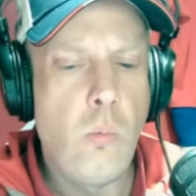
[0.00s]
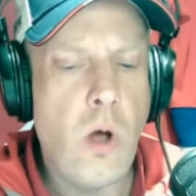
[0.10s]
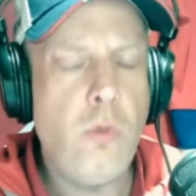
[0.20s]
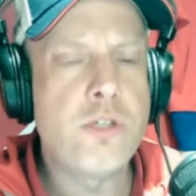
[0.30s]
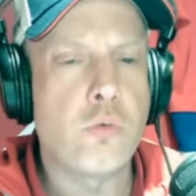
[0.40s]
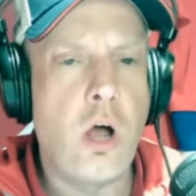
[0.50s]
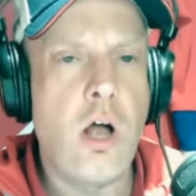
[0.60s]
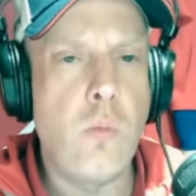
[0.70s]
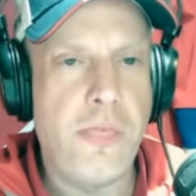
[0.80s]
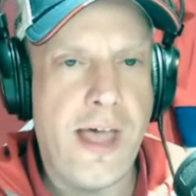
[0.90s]
What was
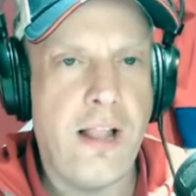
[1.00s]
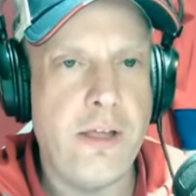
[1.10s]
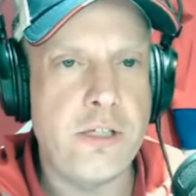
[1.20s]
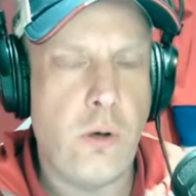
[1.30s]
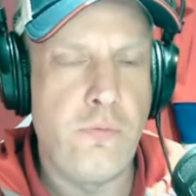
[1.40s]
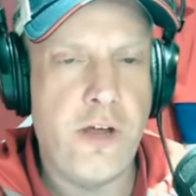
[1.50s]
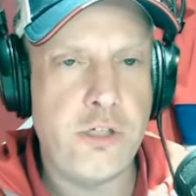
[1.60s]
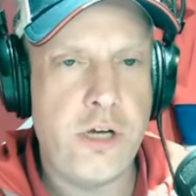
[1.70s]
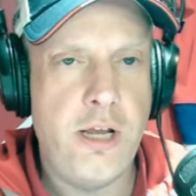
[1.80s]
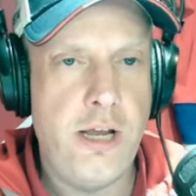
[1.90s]
wrong with Alex
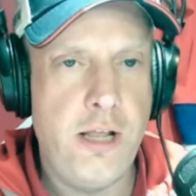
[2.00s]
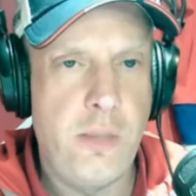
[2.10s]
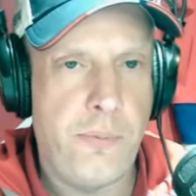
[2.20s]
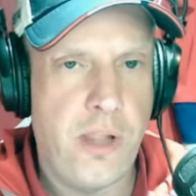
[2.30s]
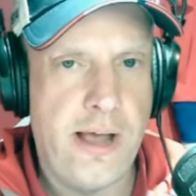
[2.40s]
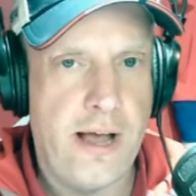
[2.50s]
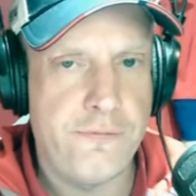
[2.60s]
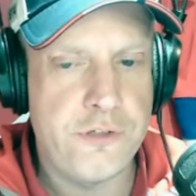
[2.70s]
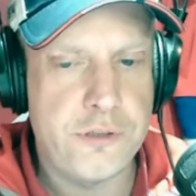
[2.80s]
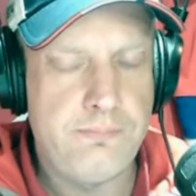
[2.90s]
Ovechkin in the
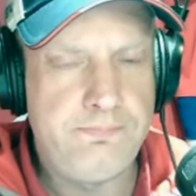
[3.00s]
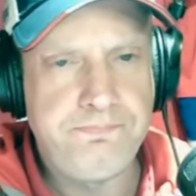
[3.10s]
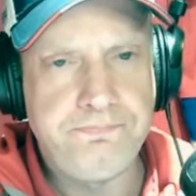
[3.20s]
playoffs?